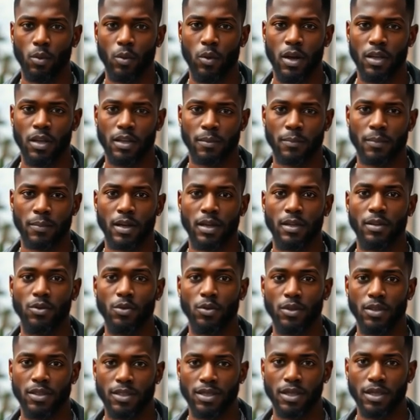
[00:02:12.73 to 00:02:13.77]
love the
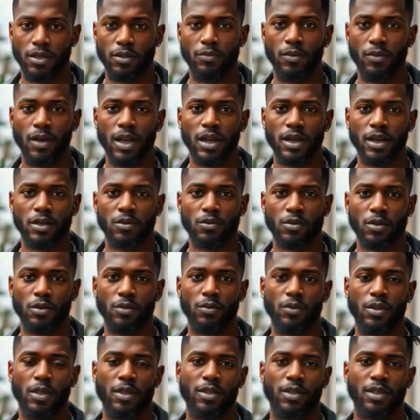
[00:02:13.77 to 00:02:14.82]
P365.
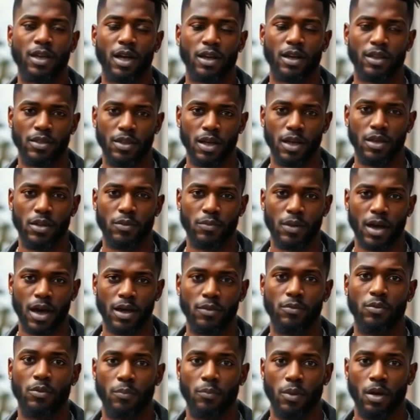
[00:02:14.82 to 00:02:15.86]
It's got a ton of
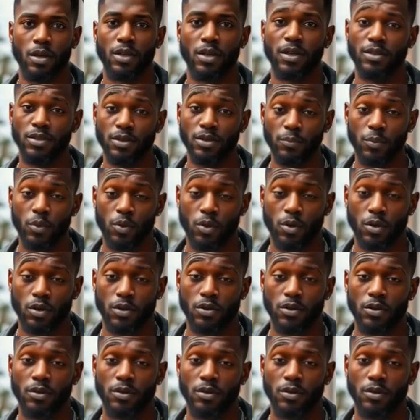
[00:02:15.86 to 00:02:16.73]
aftermarket support.